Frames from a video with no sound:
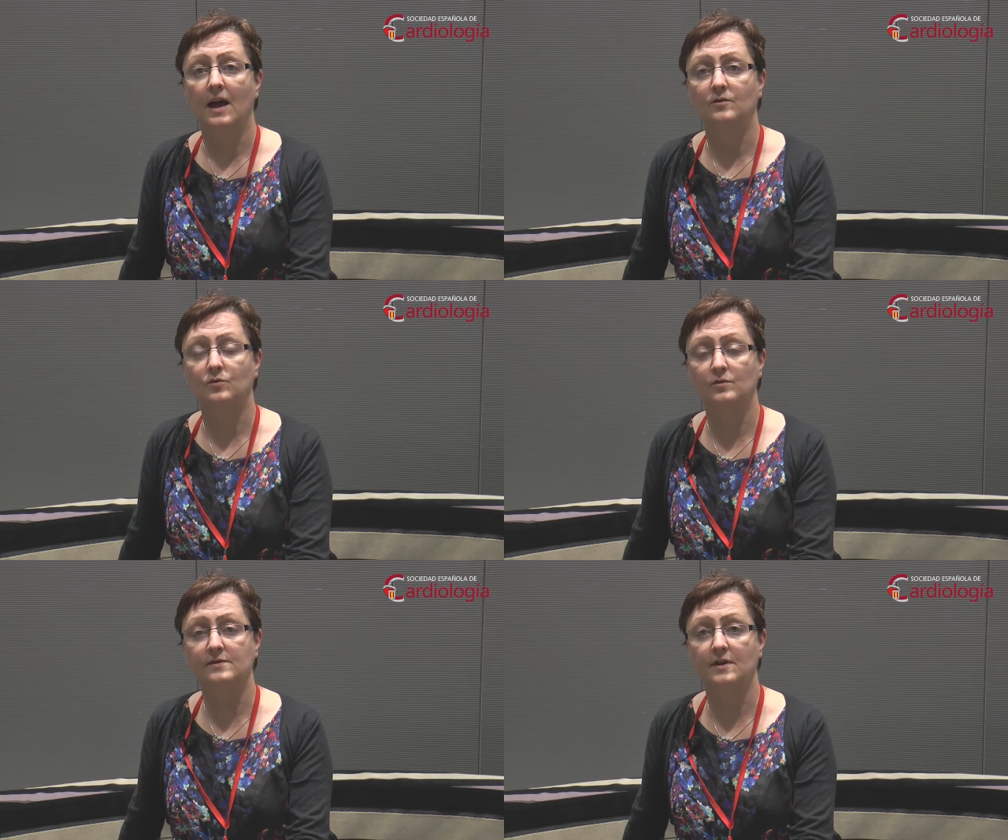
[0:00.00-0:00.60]
and
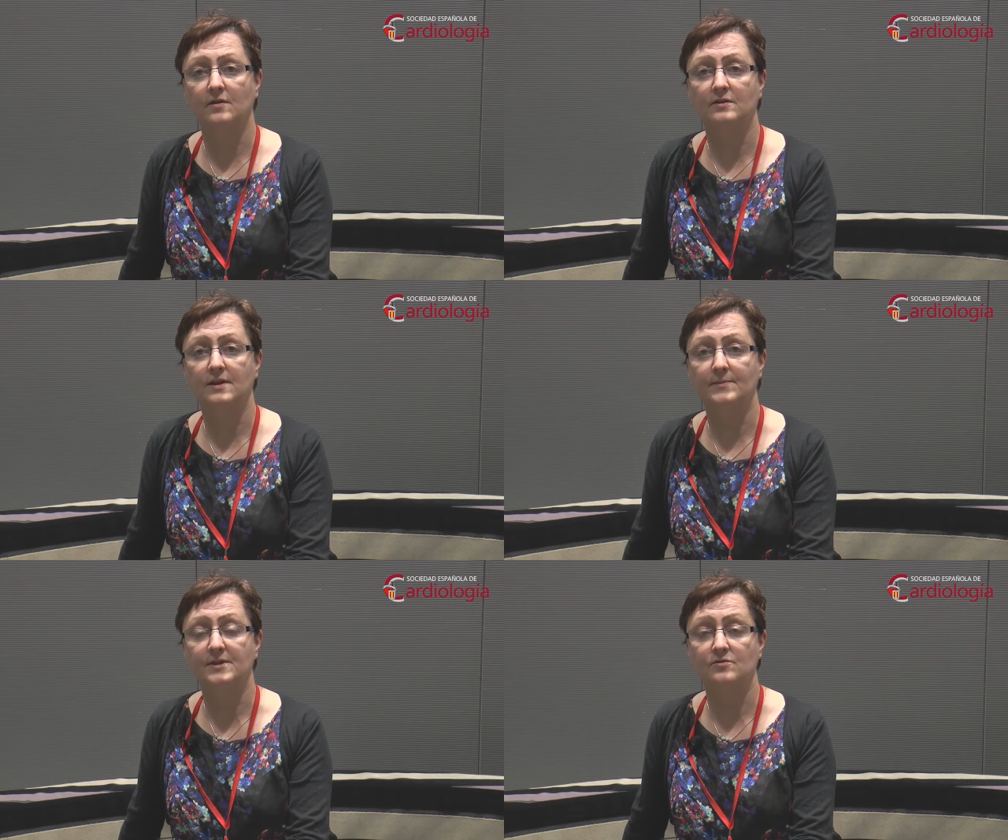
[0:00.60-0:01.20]
also the
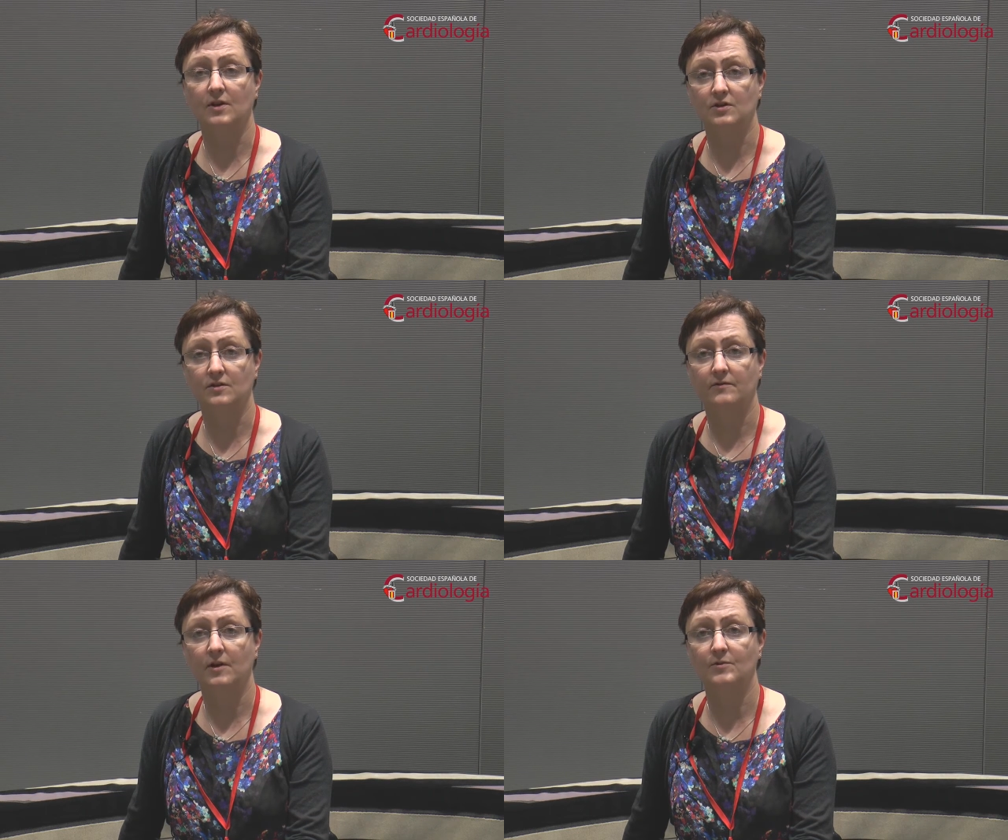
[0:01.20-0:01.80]

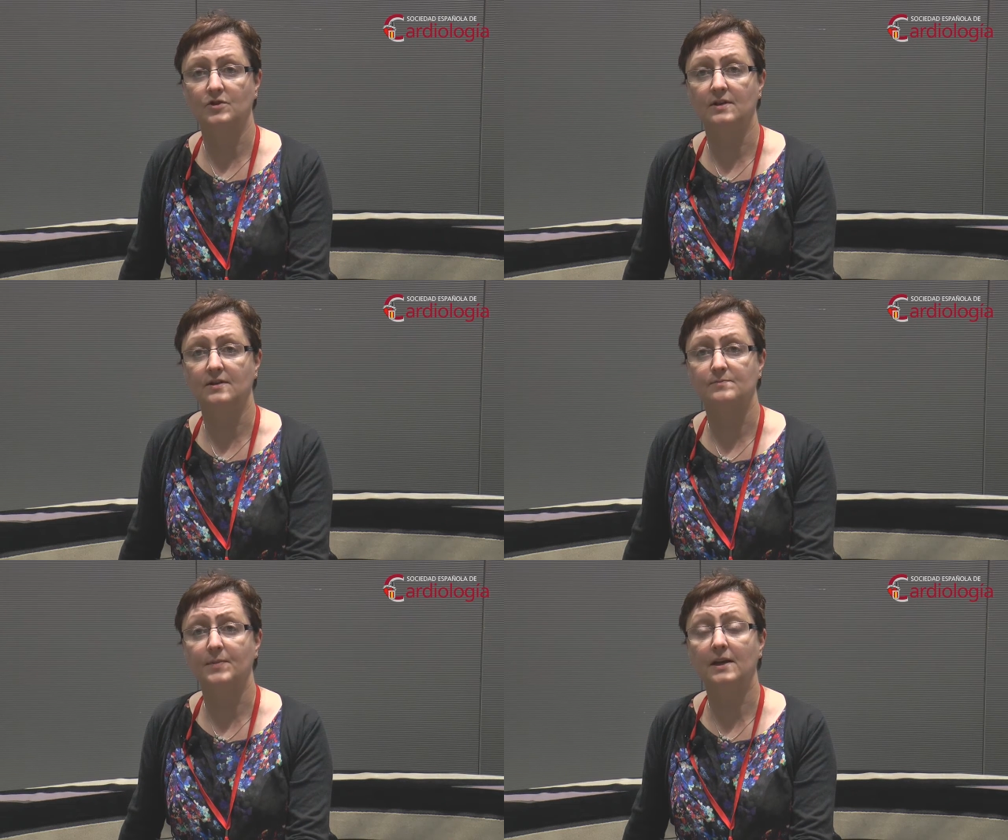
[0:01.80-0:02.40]
demonstration of
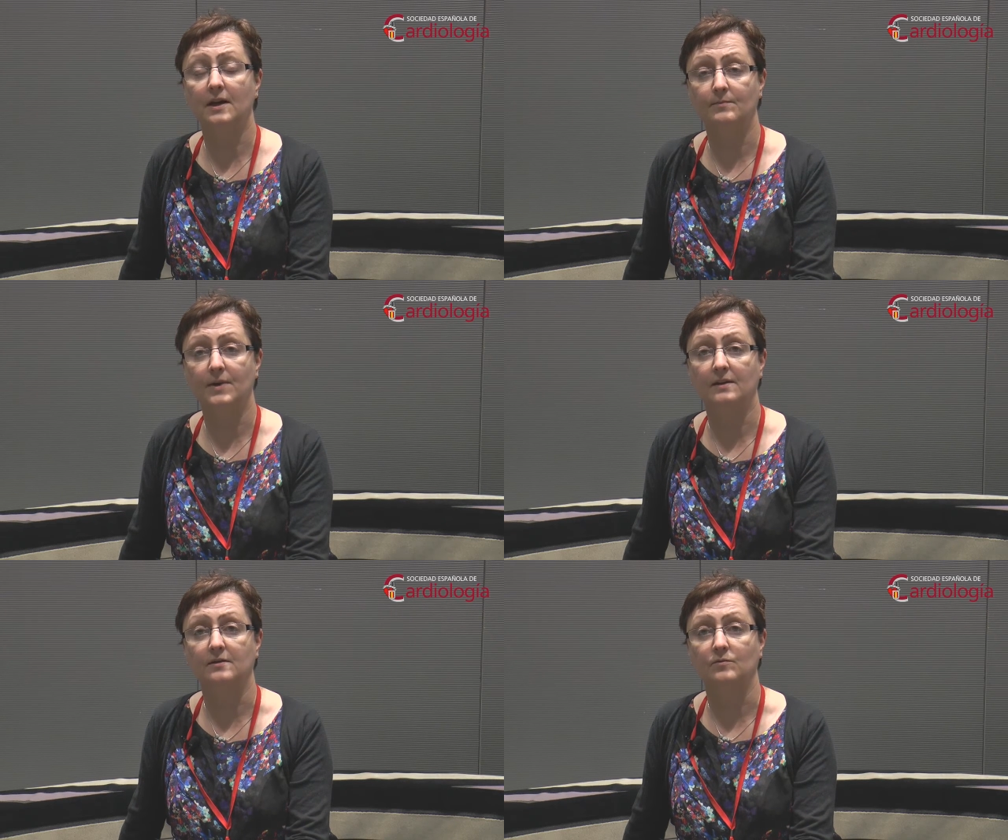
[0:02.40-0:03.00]
homogeneous B-line
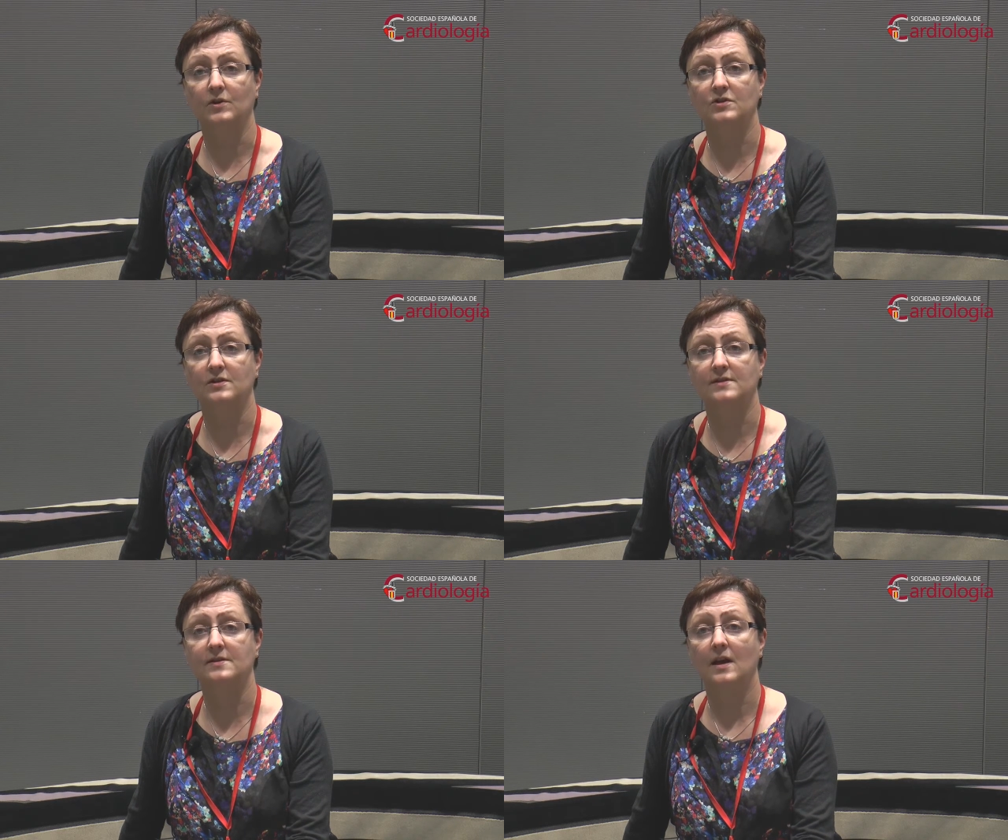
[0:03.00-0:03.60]
pattern, which
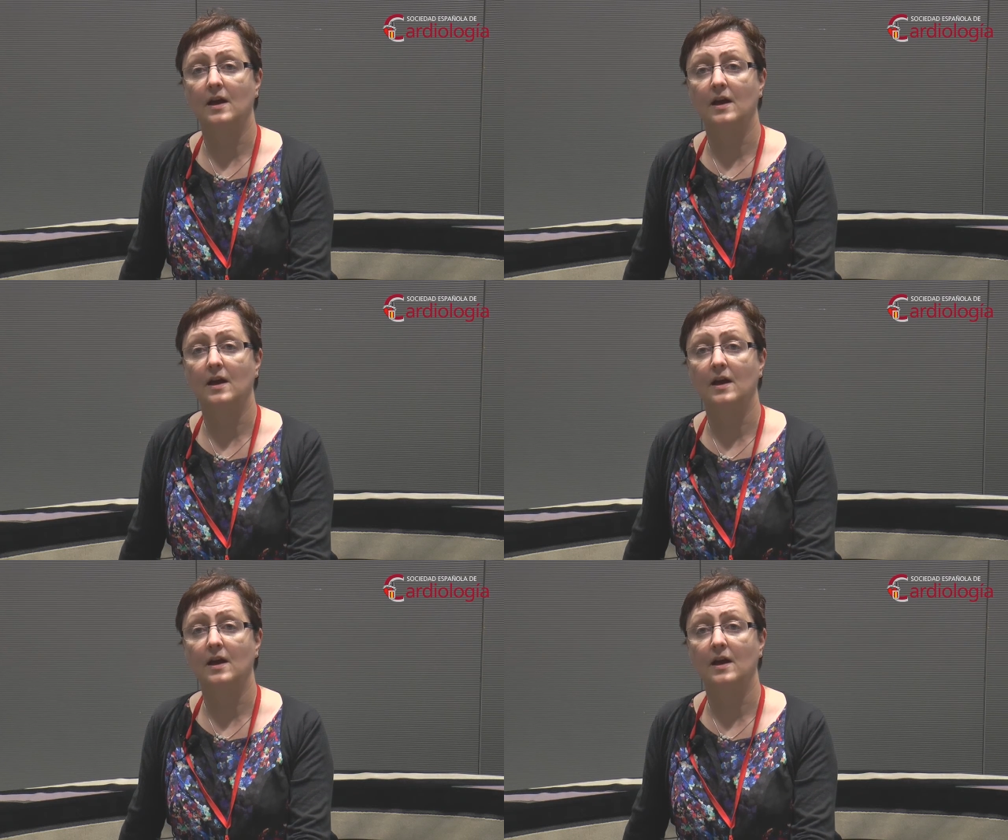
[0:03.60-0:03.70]
is